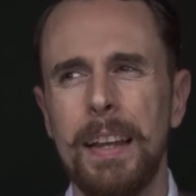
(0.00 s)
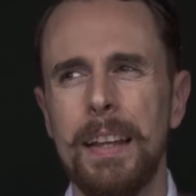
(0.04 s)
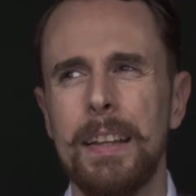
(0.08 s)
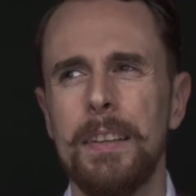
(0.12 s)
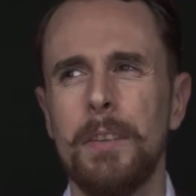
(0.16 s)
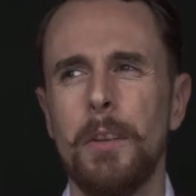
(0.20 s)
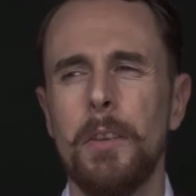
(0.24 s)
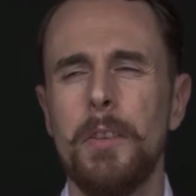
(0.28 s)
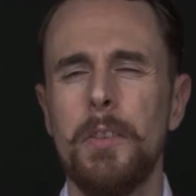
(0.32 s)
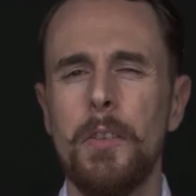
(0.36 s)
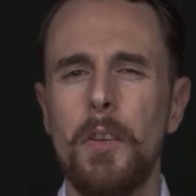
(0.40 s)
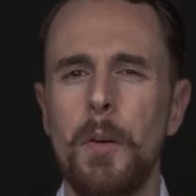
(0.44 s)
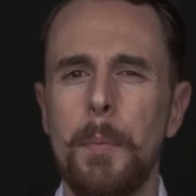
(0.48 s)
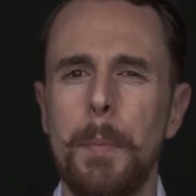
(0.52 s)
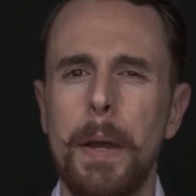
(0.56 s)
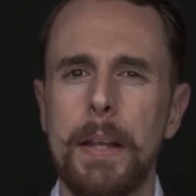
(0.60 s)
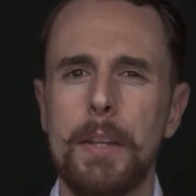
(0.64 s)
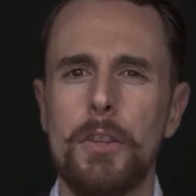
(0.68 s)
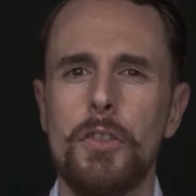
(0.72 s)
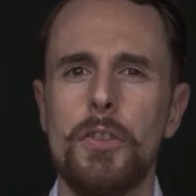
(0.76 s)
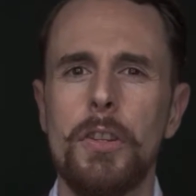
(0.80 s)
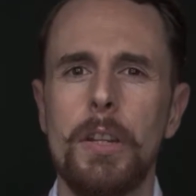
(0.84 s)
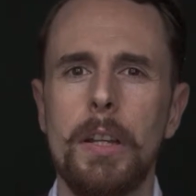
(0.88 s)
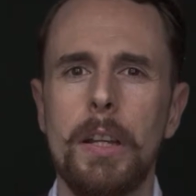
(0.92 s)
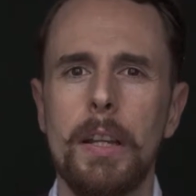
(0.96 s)
not so
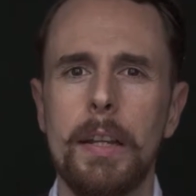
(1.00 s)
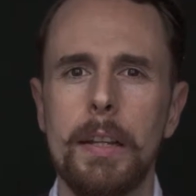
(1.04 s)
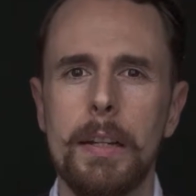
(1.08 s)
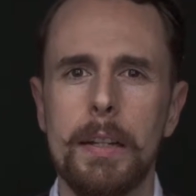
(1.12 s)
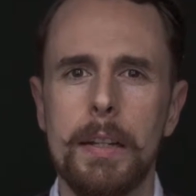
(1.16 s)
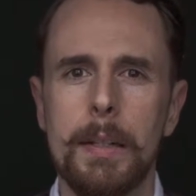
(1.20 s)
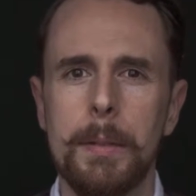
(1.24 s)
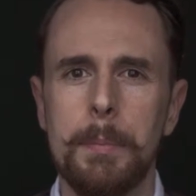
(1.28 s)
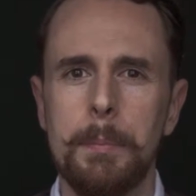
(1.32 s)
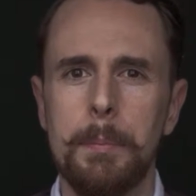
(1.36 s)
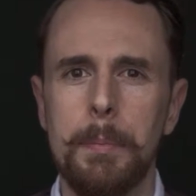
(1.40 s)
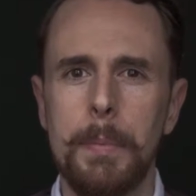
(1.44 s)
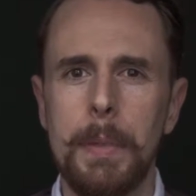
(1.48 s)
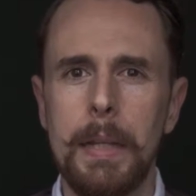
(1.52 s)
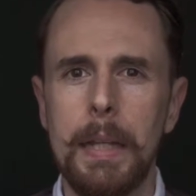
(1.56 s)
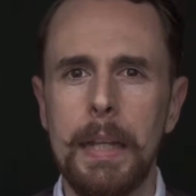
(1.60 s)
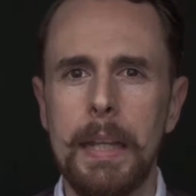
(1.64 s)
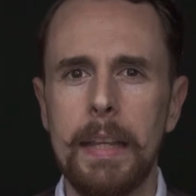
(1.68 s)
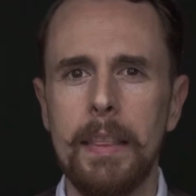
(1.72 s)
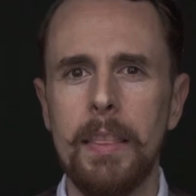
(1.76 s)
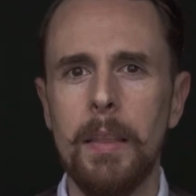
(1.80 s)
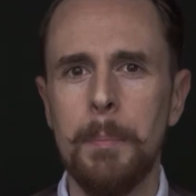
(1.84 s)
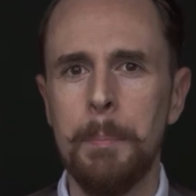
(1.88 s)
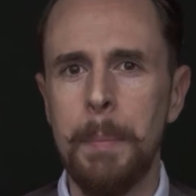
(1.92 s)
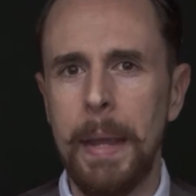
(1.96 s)
much
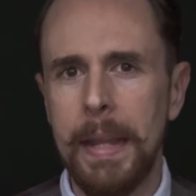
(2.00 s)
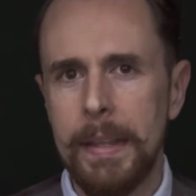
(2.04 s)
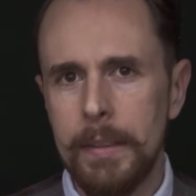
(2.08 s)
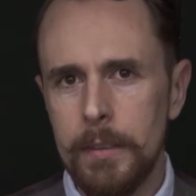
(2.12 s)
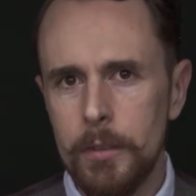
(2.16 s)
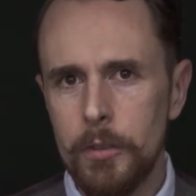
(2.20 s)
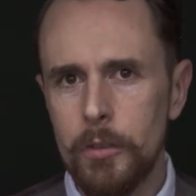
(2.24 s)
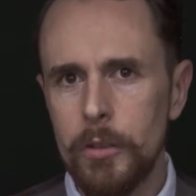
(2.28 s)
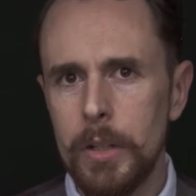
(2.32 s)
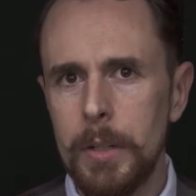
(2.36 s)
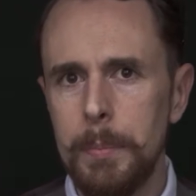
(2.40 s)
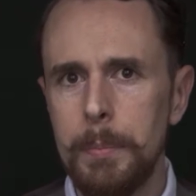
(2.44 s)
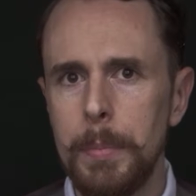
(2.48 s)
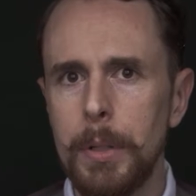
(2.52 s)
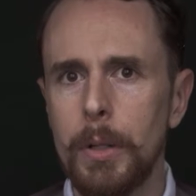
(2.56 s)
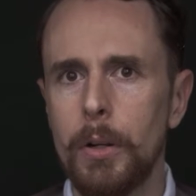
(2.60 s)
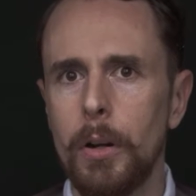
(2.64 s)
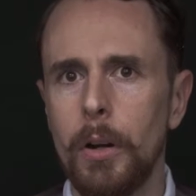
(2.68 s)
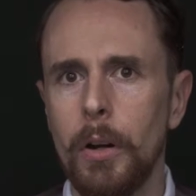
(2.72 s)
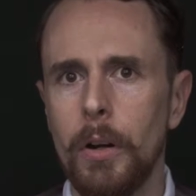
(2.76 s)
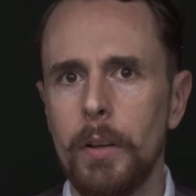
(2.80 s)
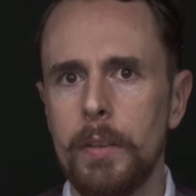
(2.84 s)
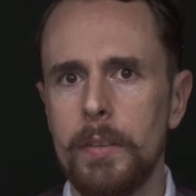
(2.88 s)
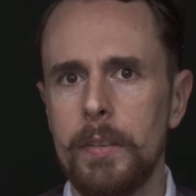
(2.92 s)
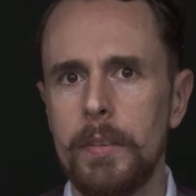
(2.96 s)
in the mainstream,
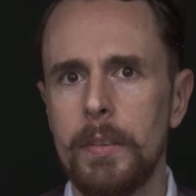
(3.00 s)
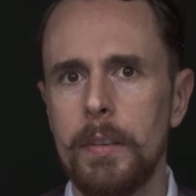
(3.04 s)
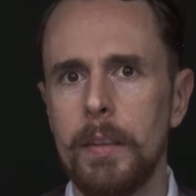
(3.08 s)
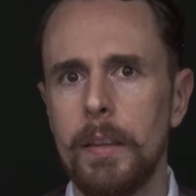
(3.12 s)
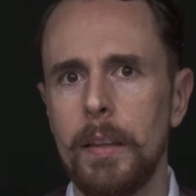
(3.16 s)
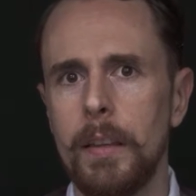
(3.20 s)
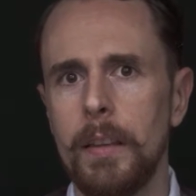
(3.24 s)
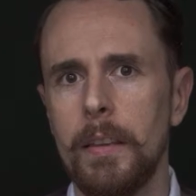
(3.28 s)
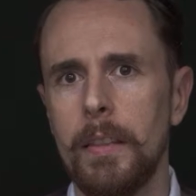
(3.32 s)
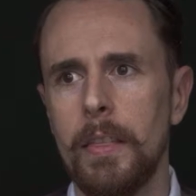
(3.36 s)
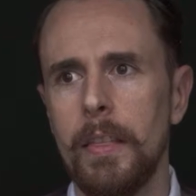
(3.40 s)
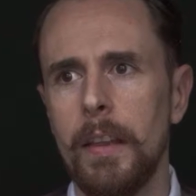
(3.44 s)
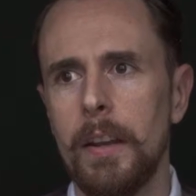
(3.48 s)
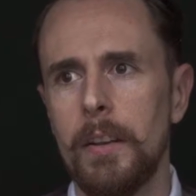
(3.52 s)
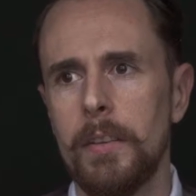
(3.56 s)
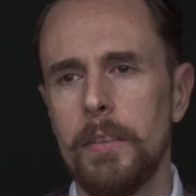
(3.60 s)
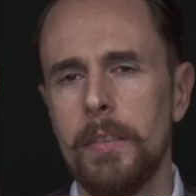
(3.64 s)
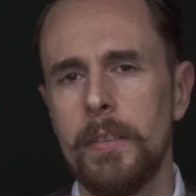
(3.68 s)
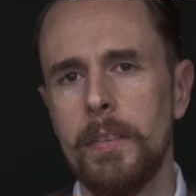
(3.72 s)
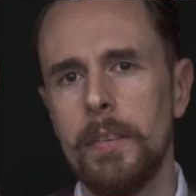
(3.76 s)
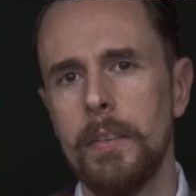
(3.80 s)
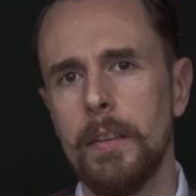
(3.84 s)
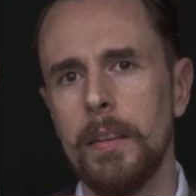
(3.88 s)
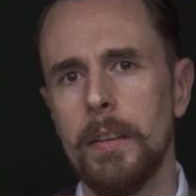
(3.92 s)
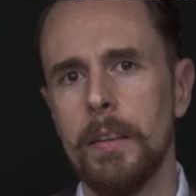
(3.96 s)
because
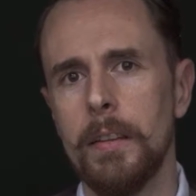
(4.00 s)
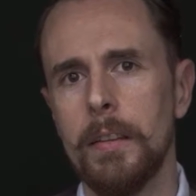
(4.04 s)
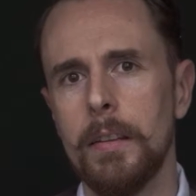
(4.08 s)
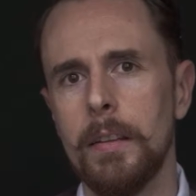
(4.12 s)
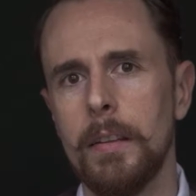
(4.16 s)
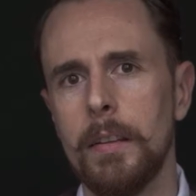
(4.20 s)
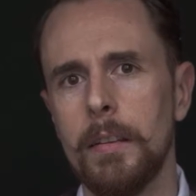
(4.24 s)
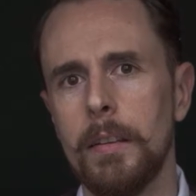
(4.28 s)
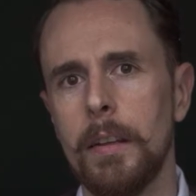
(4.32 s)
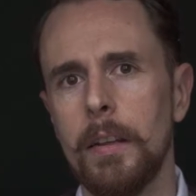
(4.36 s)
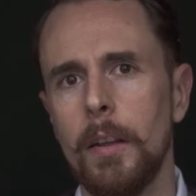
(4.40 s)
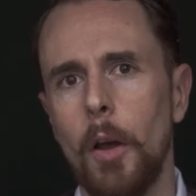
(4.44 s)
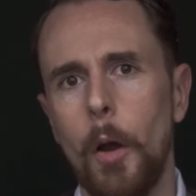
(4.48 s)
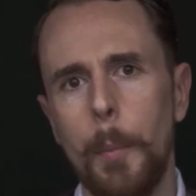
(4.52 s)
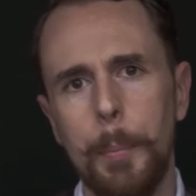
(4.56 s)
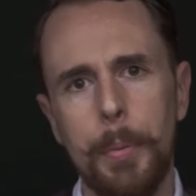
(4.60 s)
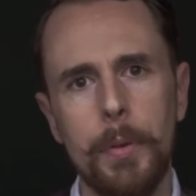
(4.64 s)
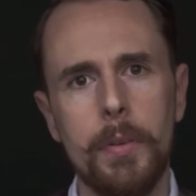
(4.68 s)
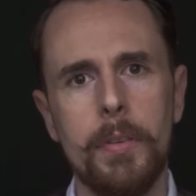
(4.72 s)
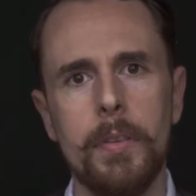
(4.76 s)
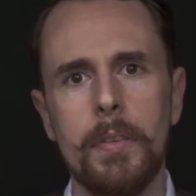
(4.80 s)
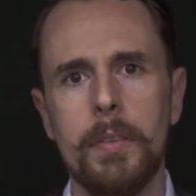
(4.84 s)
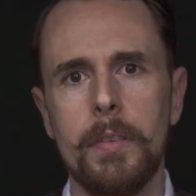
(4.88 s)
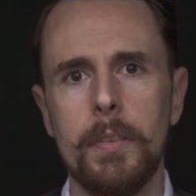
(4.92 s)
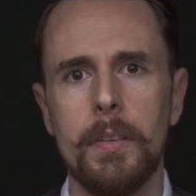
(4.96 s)
there's an
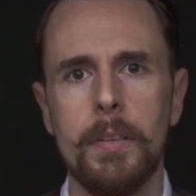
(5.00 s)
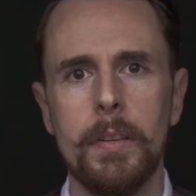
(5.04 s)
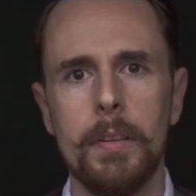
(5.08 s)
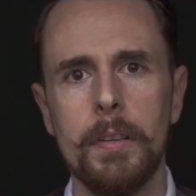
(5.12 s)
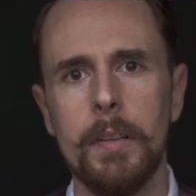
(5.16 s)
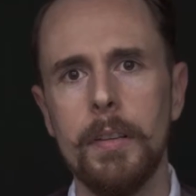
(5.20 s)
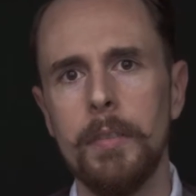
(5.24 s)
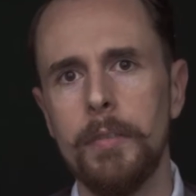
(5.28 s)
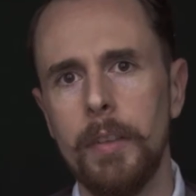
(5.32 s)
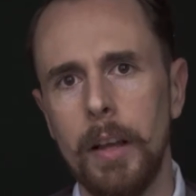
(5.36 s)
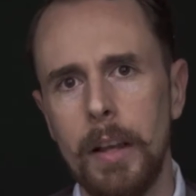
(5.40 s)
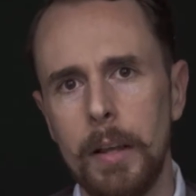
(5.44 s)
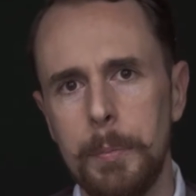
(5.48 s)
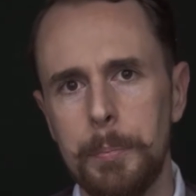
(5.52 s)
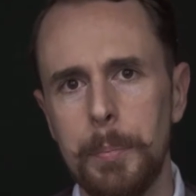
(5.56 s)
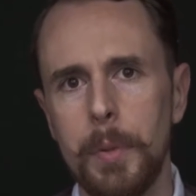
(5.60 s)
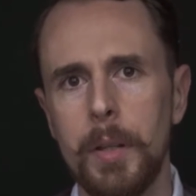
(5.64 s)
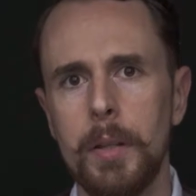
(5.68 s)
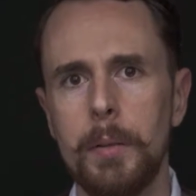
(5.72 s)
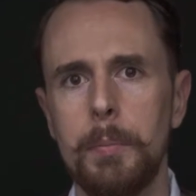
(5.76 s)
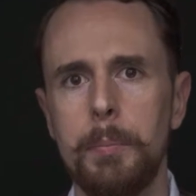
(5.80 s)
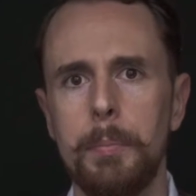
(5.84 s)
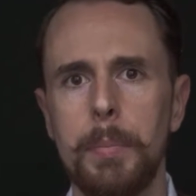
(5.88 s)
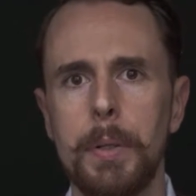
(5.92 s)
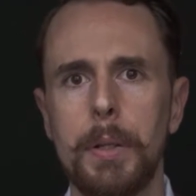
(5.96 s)
opposite development.